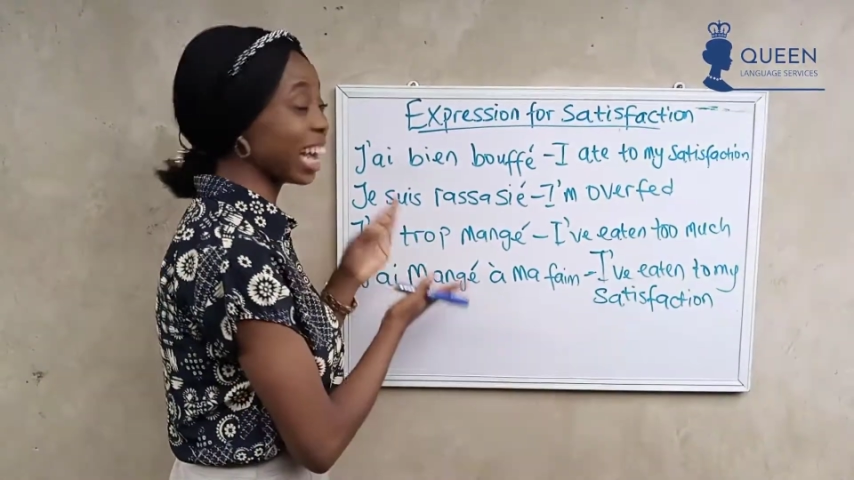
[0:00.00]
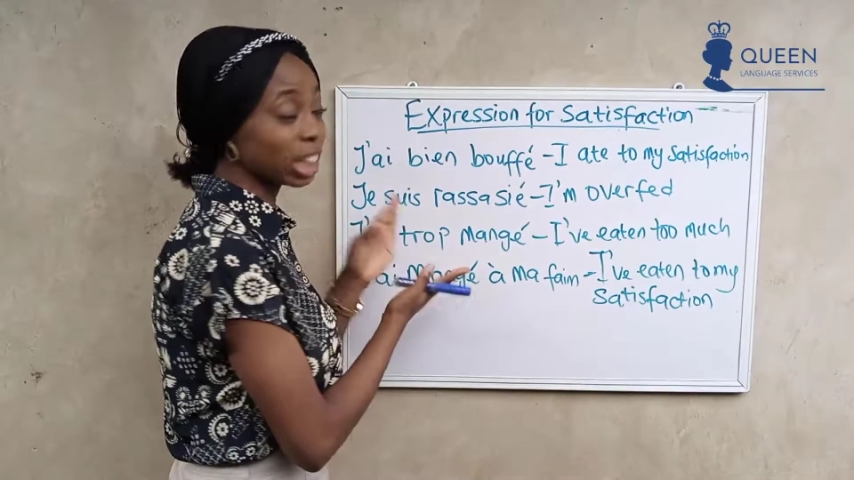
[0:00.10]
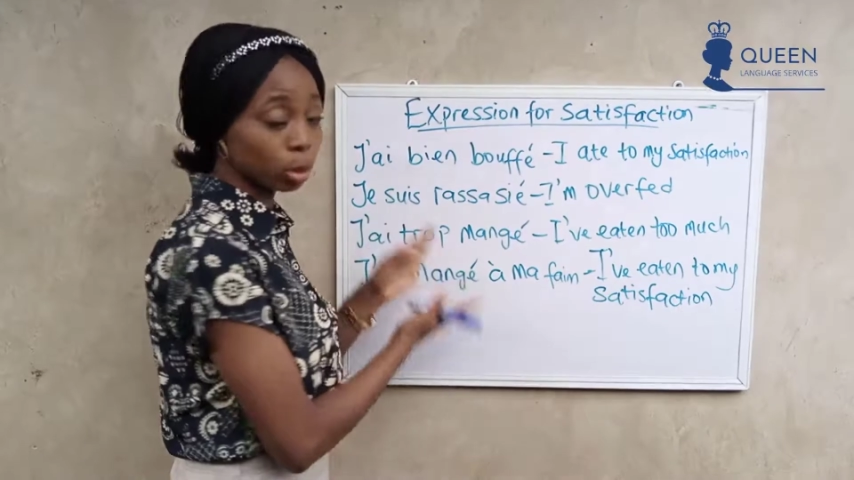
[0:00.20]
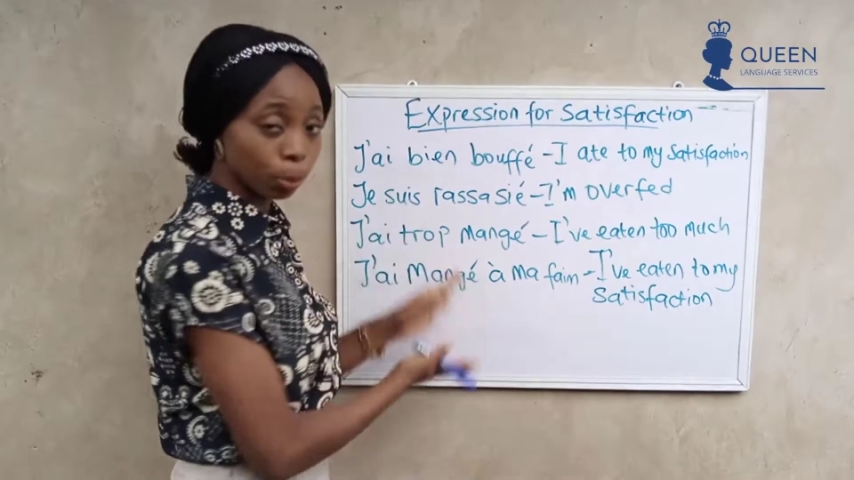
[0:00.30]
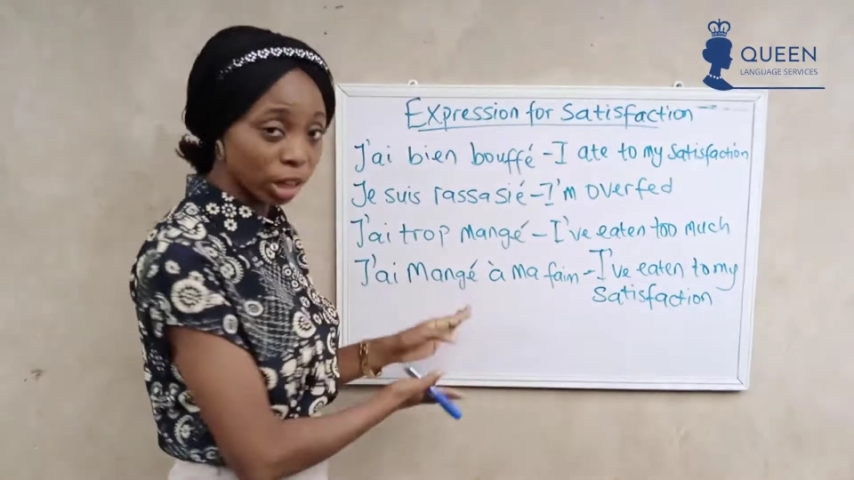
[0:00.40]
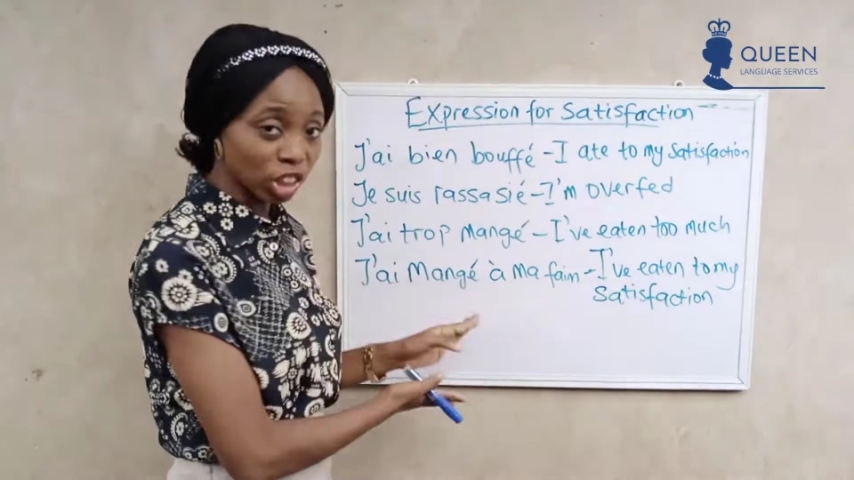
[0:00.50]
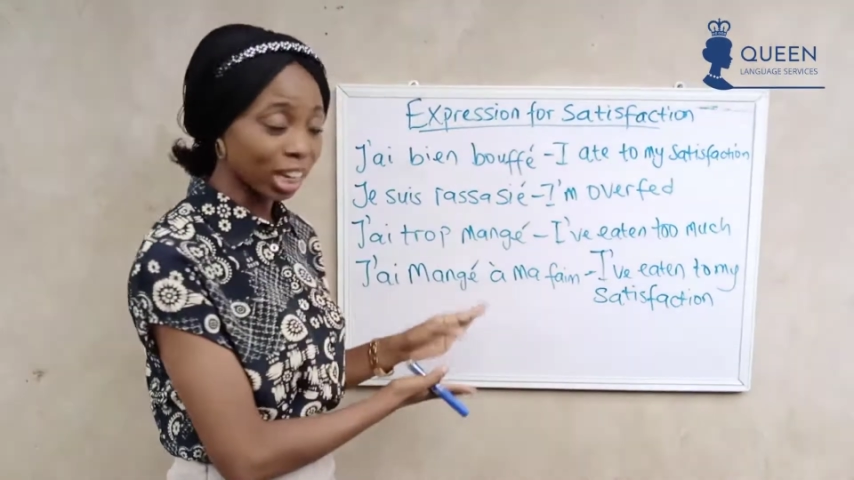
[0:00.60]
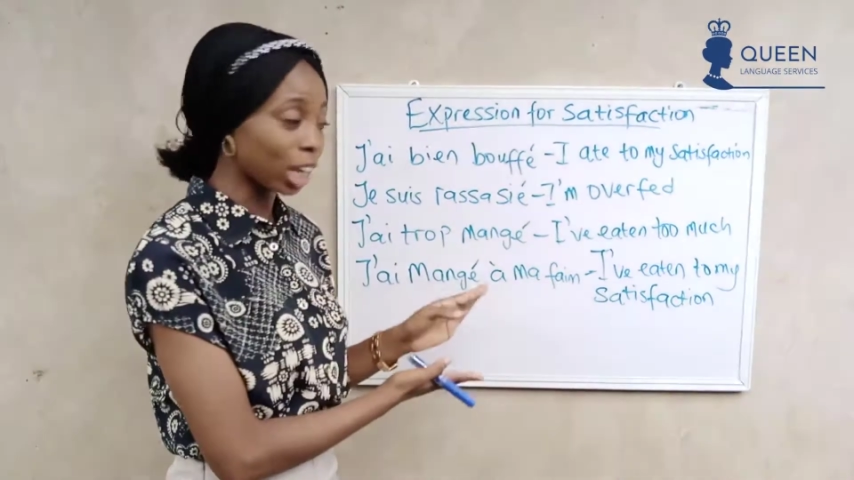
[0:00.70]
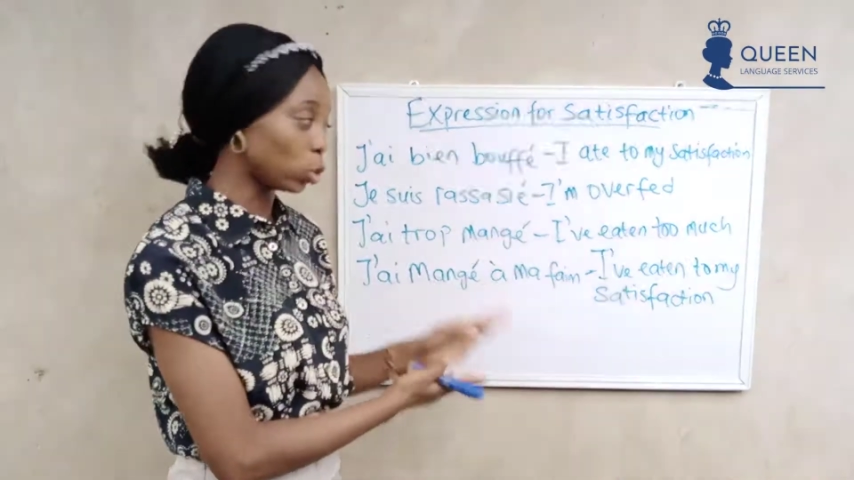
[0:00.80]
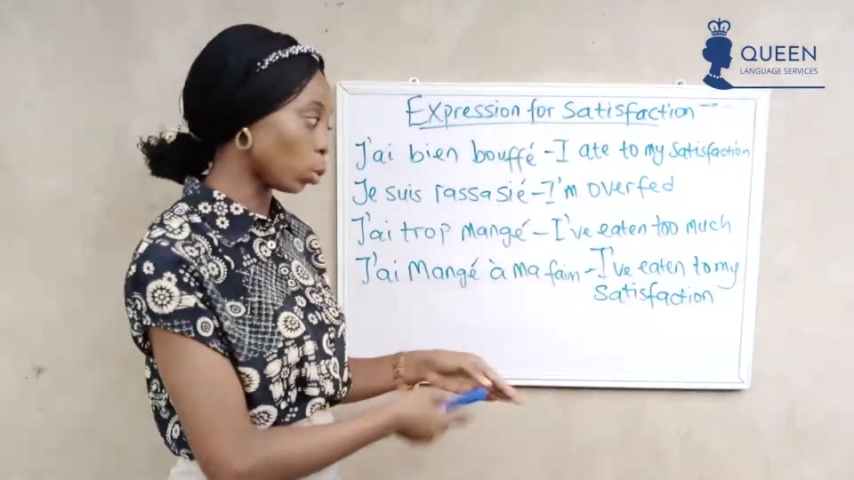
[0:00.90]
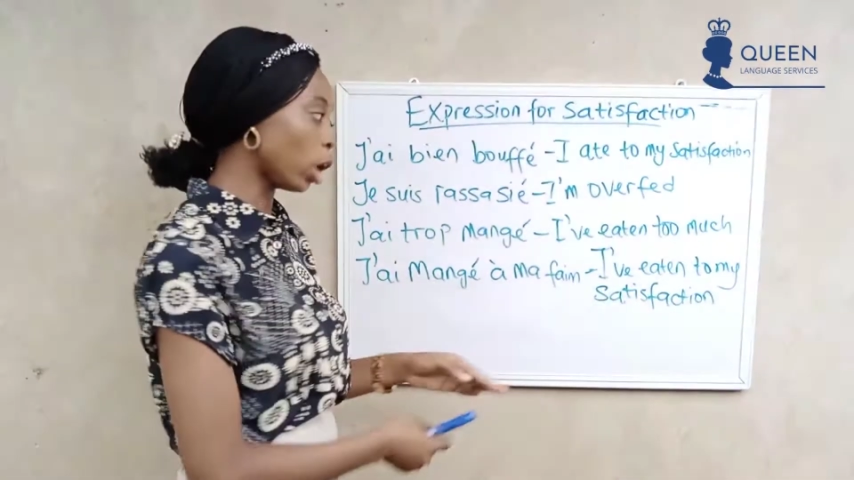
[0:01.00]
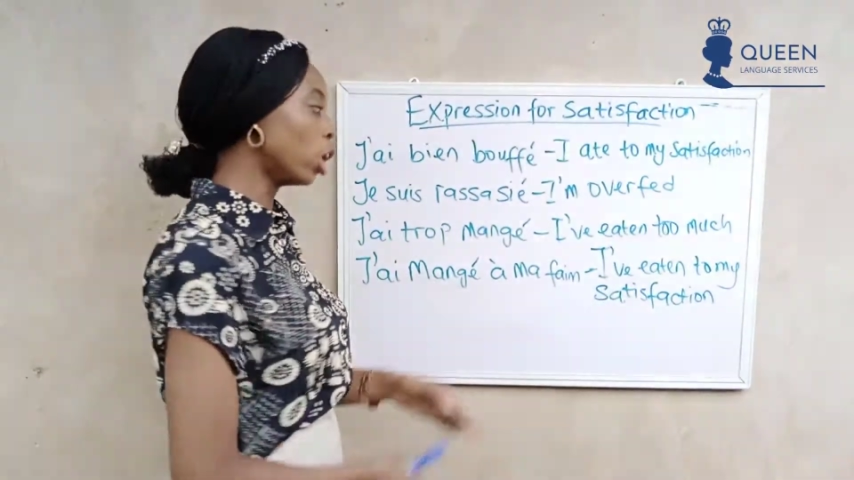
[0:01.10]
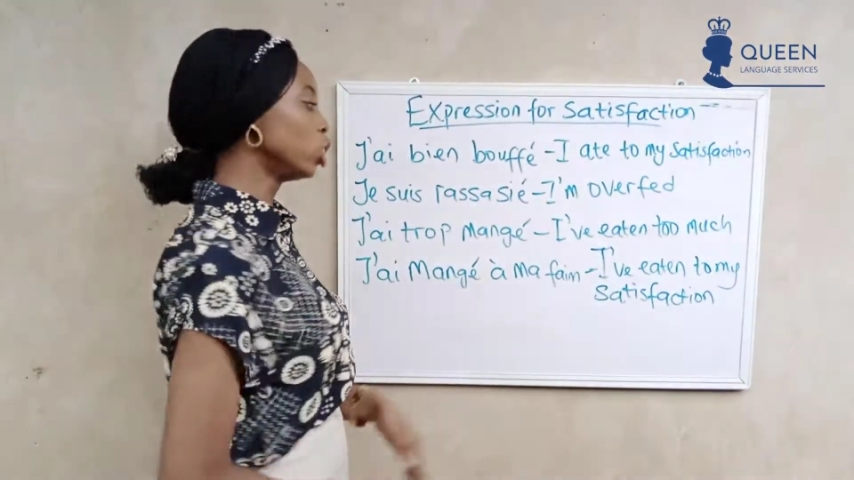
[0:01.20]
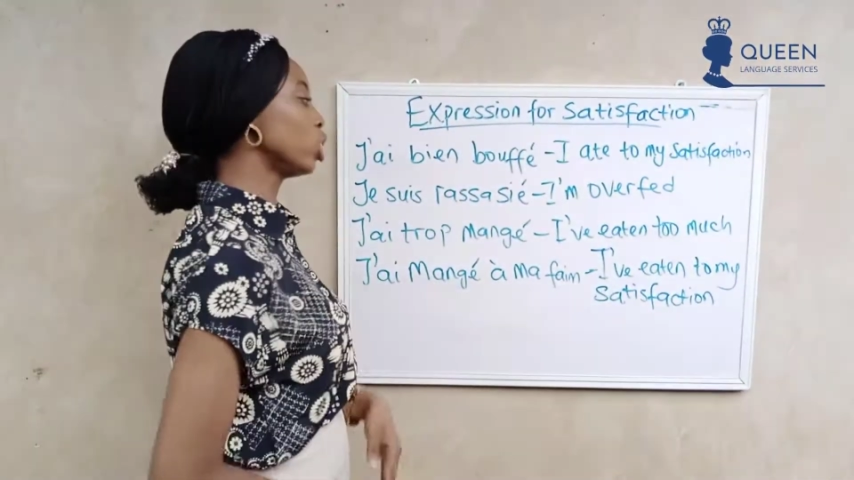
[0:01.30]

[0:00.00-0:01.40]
expression as well,